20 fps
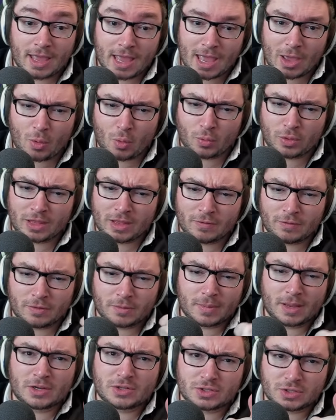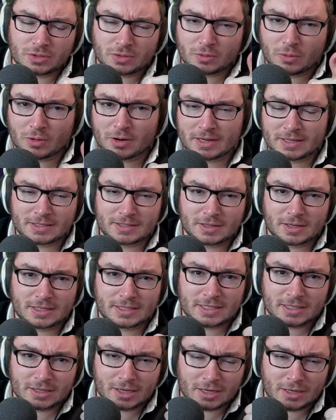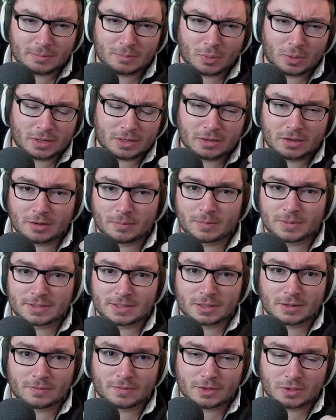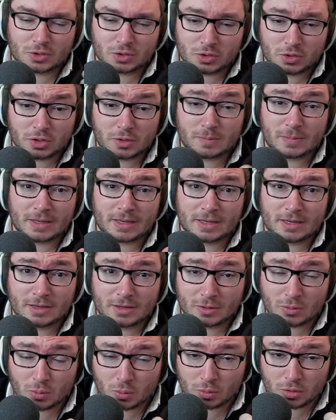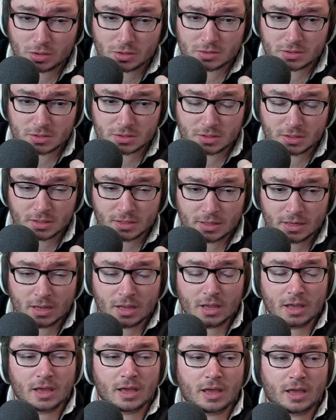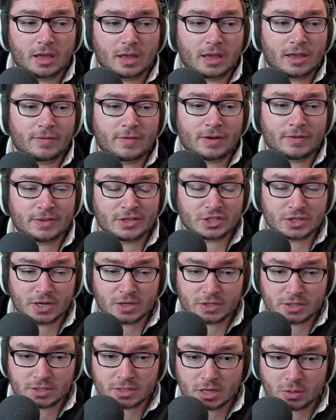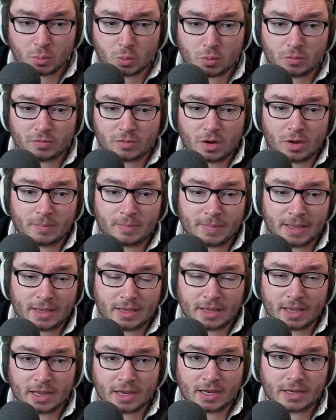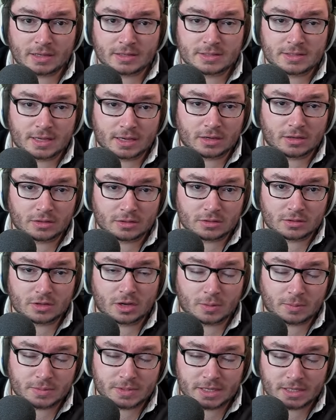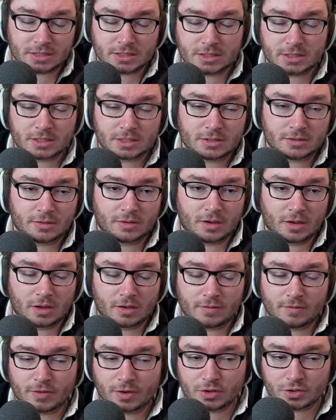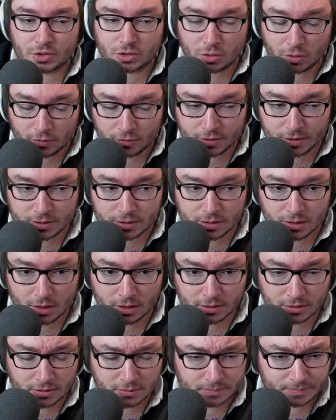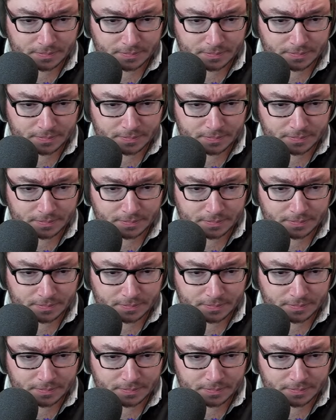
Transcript: all the information, or at least 99.9% of it, should be all good. If anything changes, I will make a second updated version of this guide.